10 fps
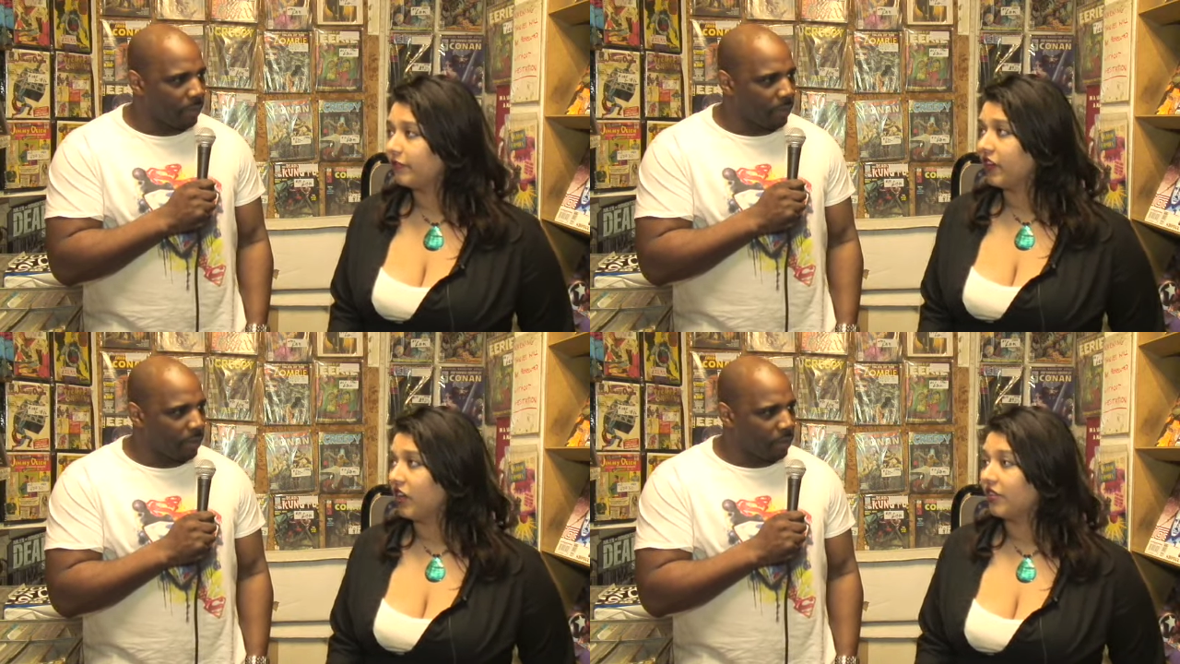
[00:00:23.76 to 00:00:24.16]

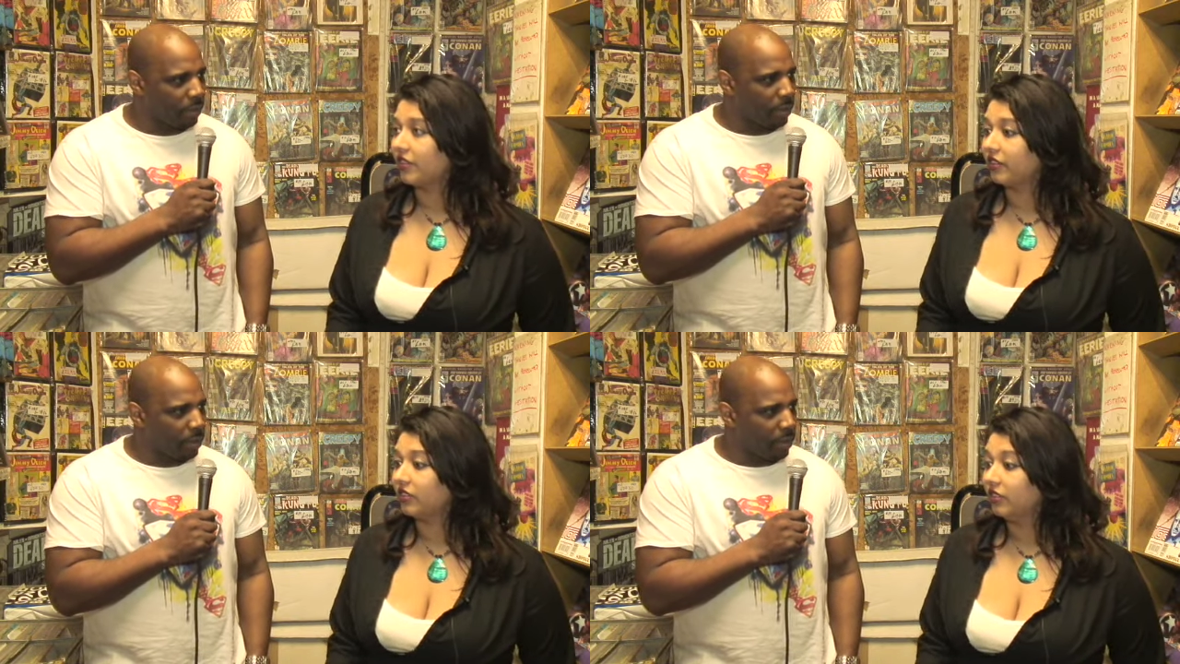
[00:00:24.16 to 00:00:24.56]

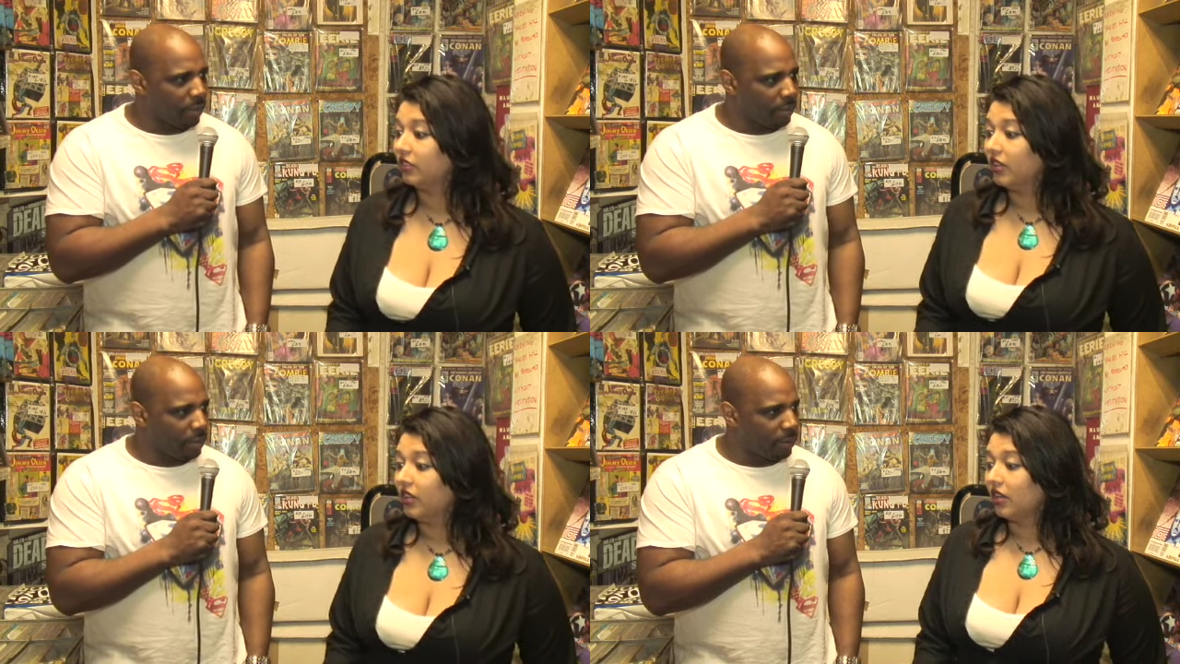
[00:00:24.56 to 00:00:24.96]
Speaker 1: father,
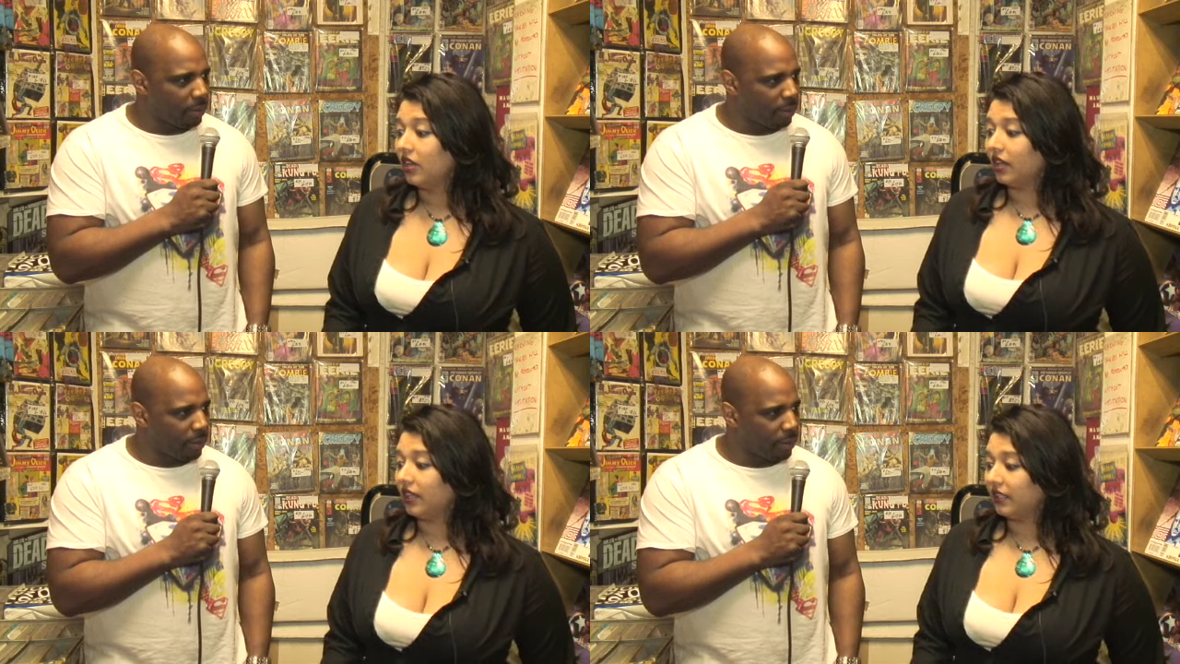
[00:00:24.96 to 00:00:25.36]

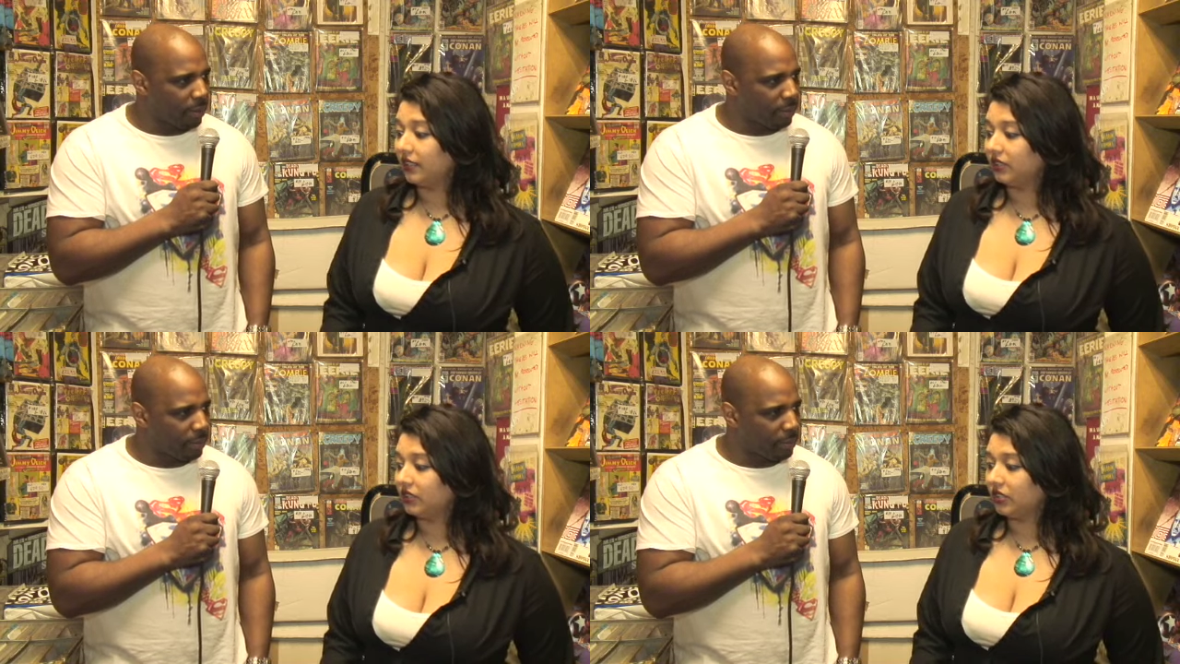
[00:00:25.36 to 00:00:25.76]

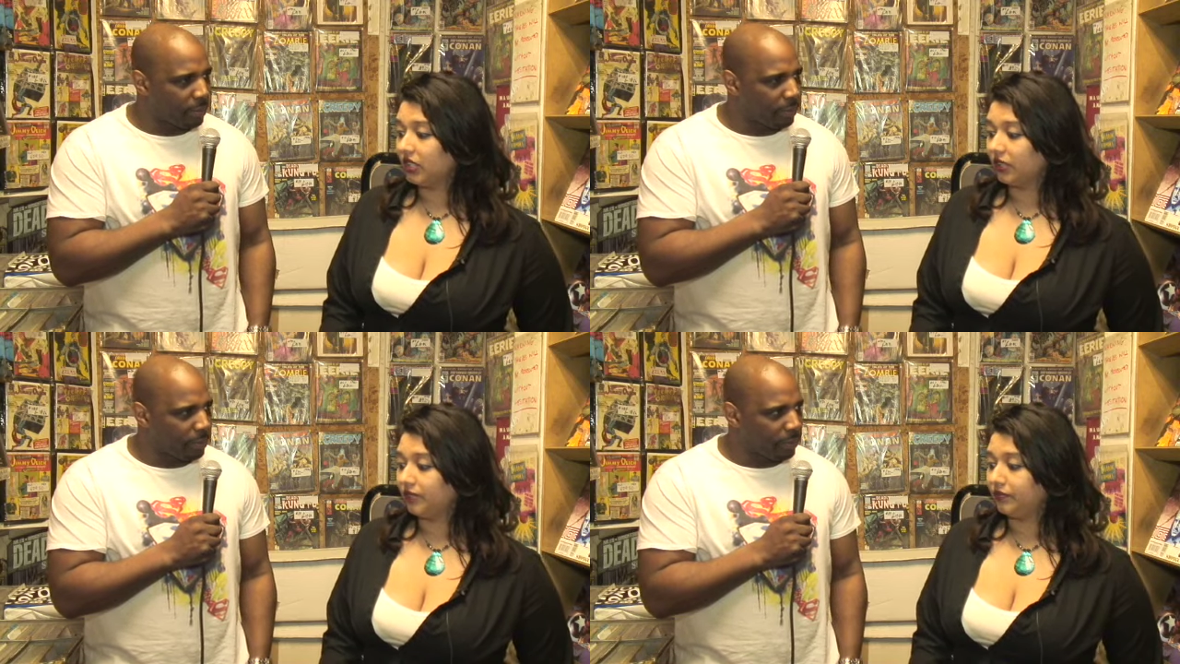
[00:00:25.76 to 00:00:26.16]
and
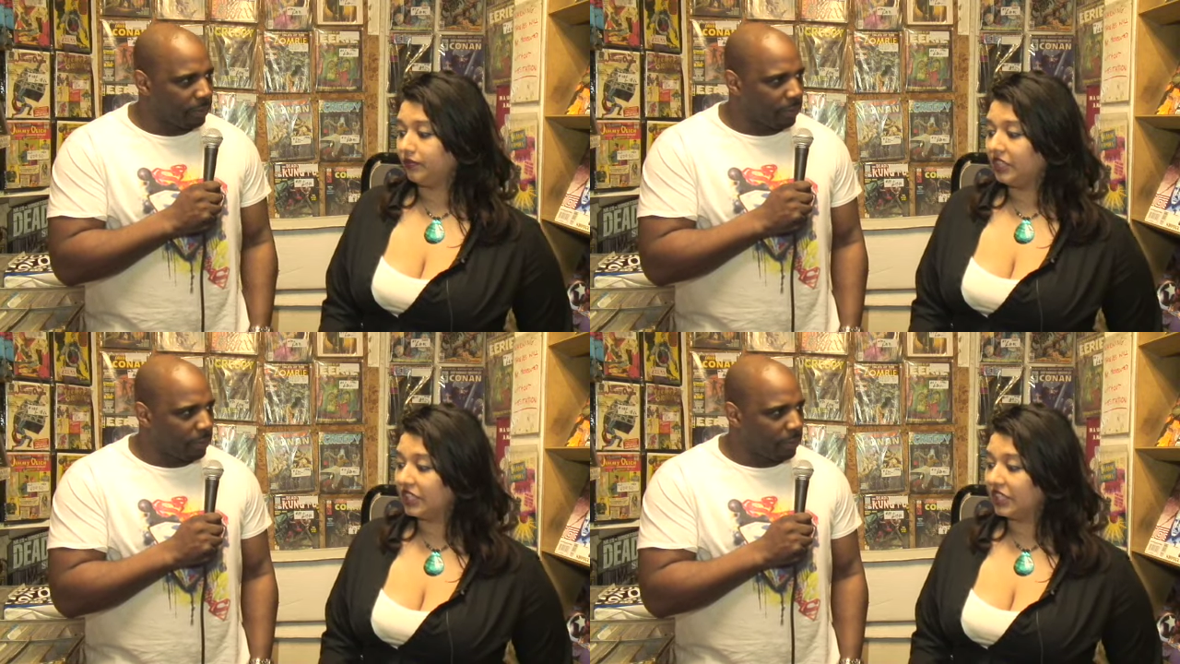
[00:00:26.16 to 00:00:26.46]
um,